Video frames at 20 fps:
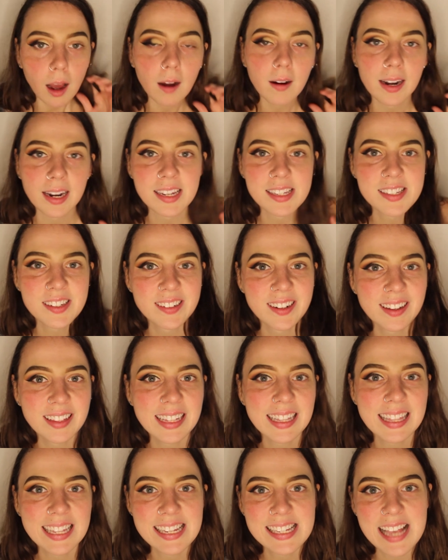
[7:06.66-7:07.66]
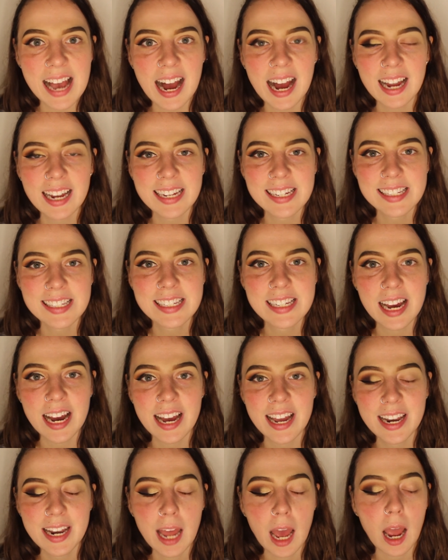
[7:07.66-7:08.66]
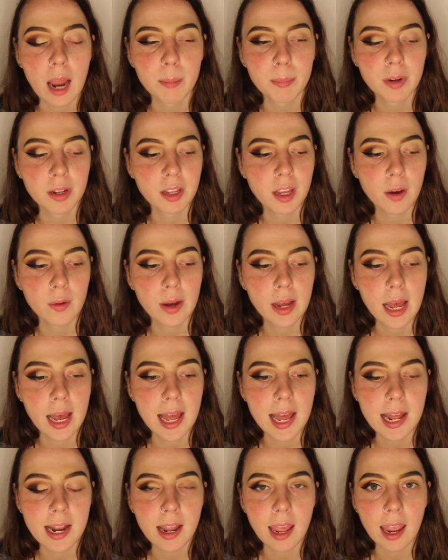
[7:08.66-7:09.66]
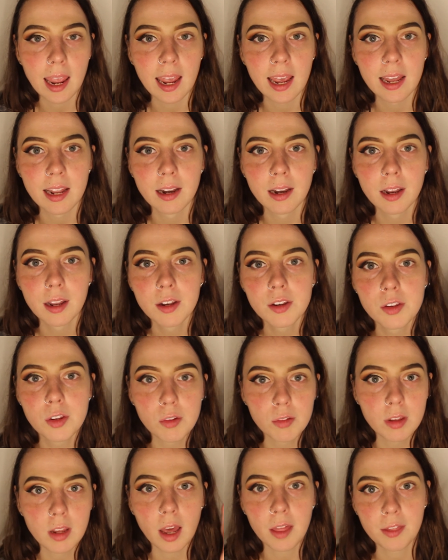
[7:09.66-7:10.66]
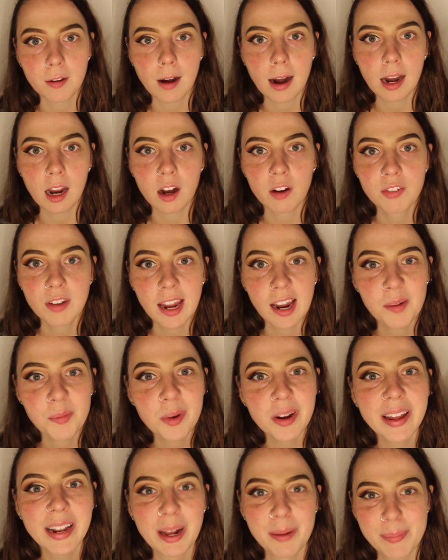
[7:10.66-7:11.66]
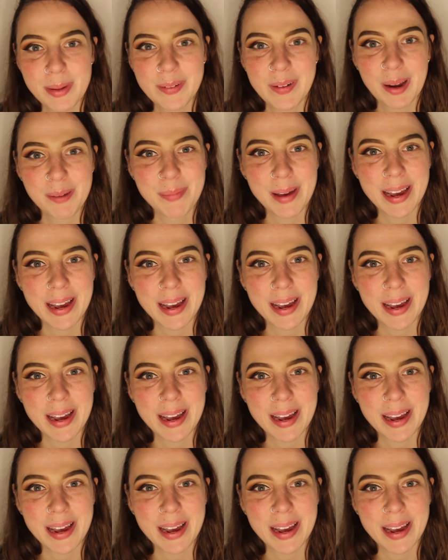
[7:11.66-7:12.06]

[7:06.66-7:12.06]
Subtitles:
Alright, so now that this eye is done, I'm going to go ahead and do the other eye off camera, and I'll be right